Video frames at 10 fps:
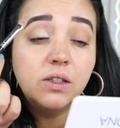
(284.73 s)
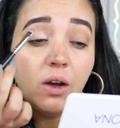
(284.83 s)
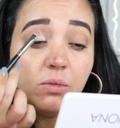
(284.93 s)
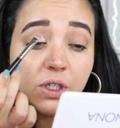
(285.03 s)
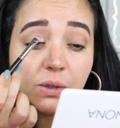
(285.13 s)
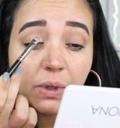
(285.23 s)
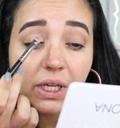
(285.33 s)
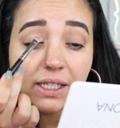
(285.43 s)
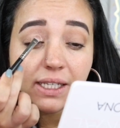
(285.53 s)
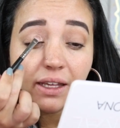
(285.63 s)
So I'm just
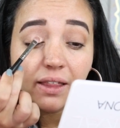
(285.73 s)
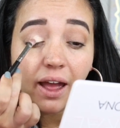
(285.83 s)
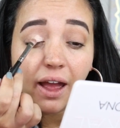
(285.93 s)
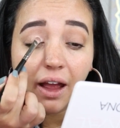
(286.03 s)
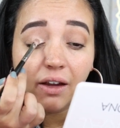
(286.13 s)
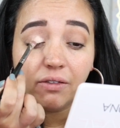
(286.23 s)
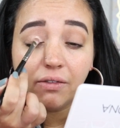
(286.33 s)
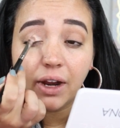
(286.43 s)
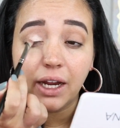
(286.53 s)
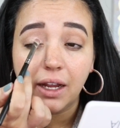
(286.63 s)
placing that
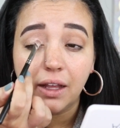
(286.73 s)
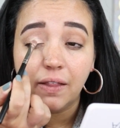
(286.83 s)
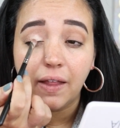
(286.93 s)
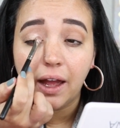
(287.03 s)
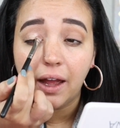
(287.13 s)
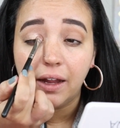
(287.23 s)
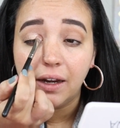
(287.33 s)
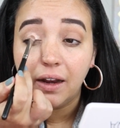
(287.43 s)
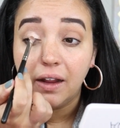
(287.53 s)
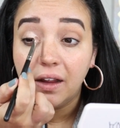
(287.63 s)
right in that
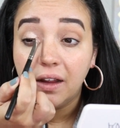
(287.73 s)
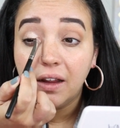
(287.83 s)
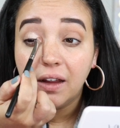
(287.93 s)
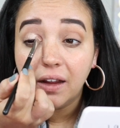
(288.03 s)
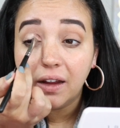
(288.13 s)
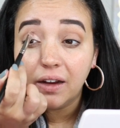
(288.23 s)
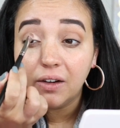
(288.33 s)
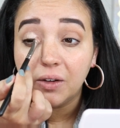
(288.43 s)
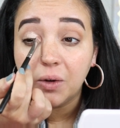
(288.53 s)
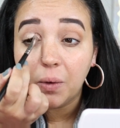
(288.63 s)

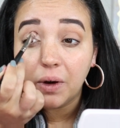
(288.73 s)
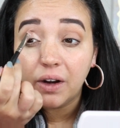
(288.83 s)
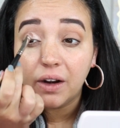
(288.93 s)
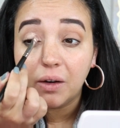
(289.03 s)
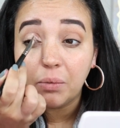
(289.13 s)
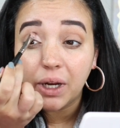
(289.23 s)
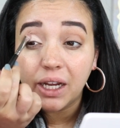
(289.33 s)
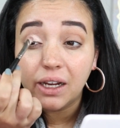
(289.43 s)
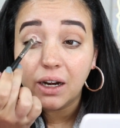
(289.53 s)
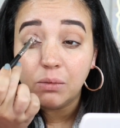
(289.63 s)
inner corner,
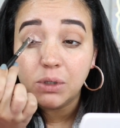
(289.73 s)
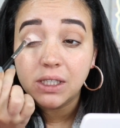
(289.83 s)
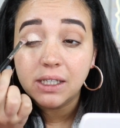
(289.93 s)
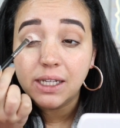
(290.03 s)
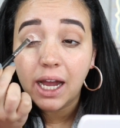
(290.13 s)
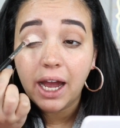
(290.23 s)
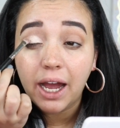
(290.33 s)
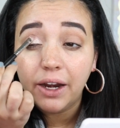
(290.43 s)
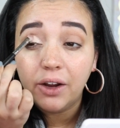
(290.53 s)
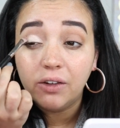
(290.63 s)
bringing it up just a
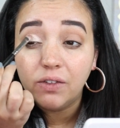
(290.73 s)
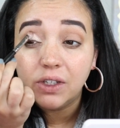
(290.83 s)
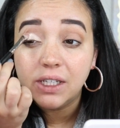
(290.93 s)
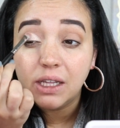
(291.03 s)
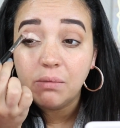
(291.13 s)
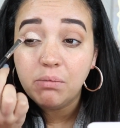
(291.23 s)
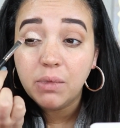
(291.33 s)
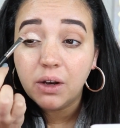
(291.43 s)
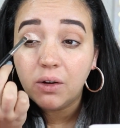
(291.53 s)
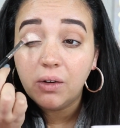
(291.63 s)
tad over to the
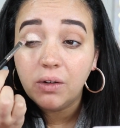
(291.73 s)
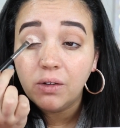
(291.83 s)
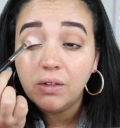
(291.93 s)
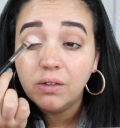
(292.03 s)
middle.